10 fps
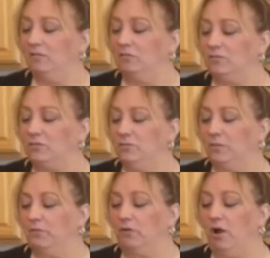
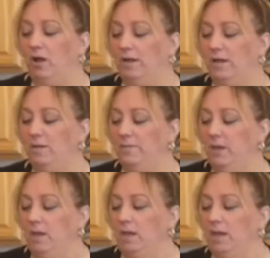Super raw honey.
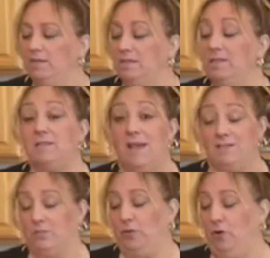This
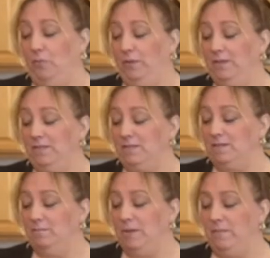has
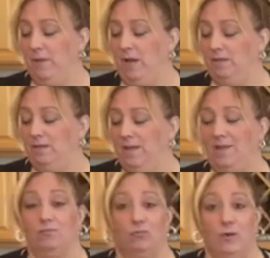propolis, bee pollen,
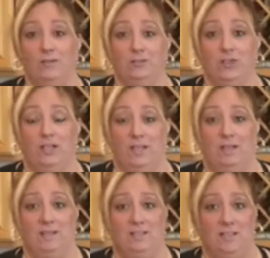and royal jelly
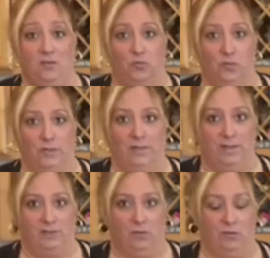in. This is
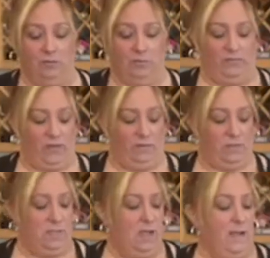really loaded with
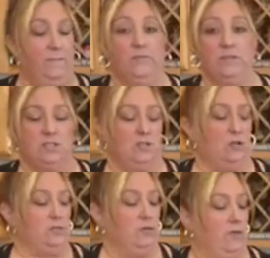vitamins. This is
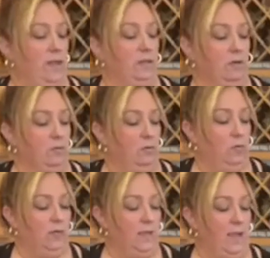also a local
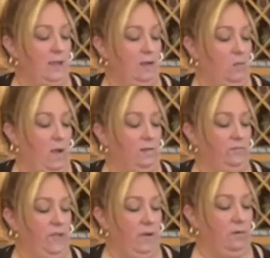organic
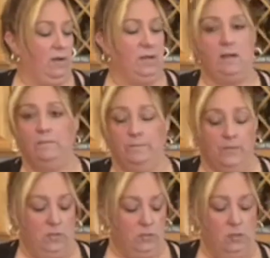wildflower honey.
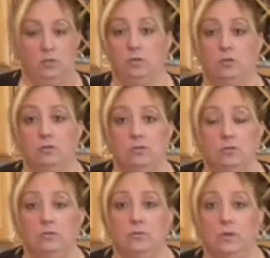So you can
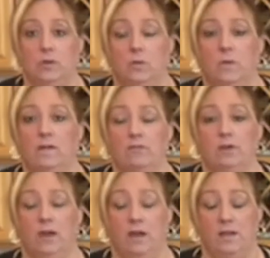do
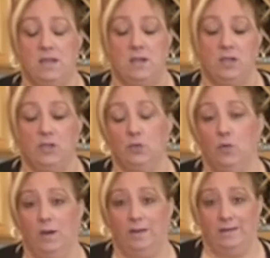whatever honey you
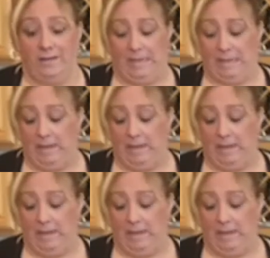want, honey.